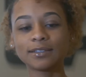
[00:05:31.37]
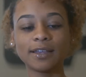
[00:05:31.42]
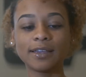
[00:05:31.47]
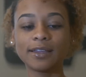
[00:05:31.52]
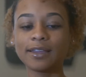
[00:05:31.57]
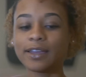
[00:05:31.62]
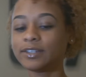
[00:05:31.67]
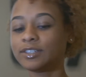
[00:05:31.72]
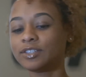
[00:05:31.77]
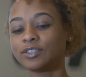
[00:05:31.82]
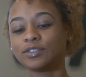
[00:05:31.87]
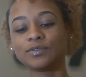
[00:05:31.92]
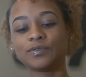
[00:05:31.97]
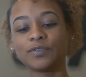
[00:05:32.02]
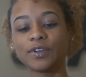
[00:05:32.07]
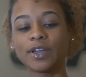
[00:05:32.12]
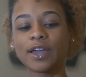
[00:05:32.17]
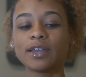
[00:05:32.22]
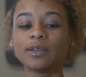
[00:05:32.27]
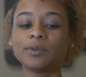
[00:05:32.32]
Like, I just
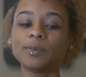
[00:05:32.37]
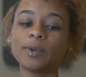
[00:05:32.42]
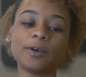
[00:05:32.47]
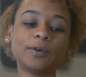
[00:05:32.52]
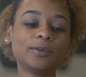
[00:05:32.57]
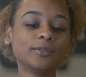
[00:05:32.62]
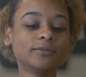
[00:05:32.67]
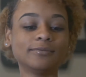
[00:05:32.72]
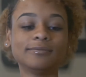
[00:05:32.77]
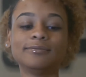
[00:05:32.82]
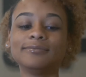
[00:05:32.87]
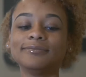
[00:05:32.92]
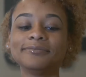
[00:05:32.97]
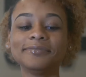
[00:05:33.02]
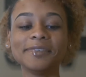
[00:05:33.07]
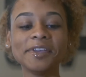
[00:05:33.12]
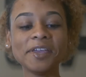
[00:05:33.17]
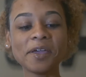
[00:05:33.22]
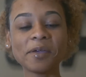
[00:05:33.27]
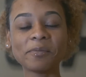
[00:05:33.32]
forgot about
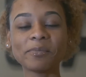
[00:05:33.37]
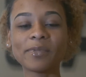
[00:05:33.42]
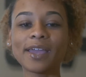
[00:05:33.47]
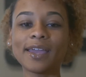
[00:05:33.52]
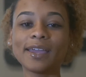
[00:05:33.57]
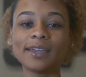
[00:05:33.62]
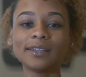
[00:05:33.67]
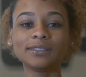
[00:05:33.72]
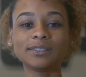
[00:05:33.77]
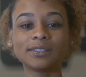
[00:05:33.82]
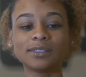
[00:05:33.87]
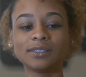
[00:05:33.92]
my ex,